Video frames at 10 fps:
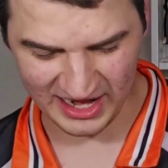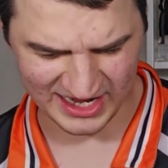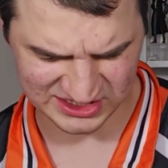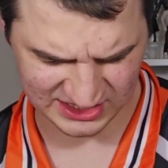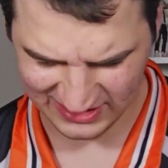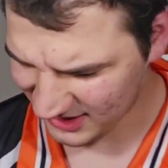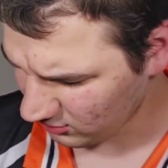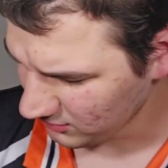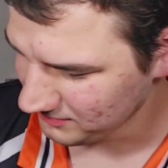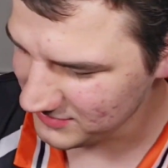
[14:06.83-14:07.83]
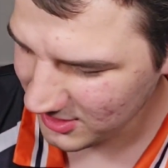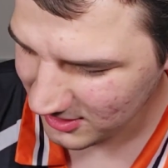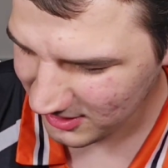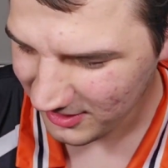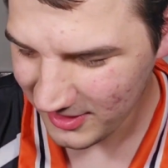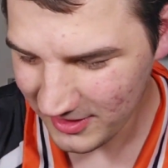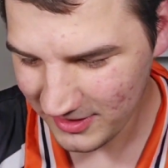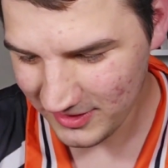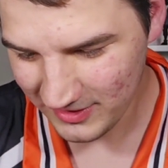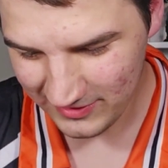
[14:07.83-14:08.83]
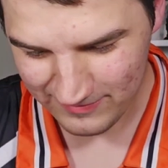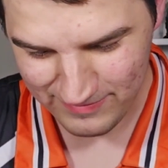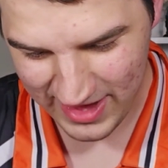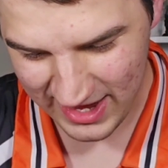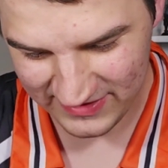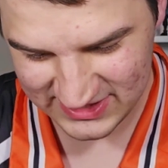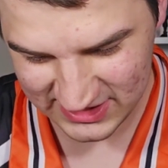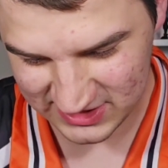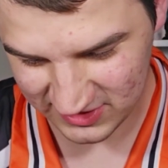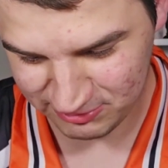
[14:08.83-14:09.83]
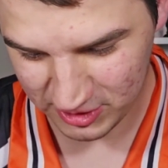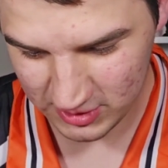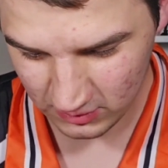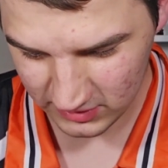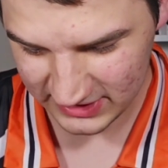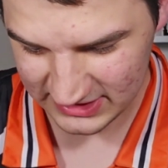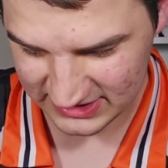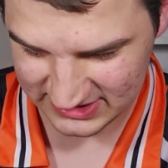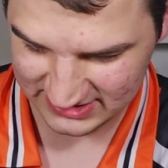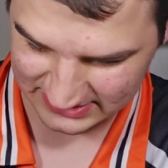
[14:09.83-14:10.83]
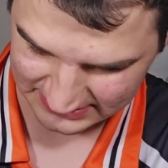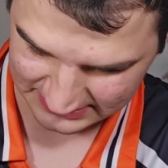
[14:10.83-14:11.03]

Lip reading: actually that old. Man, this actually looks pretty cool. Look at this.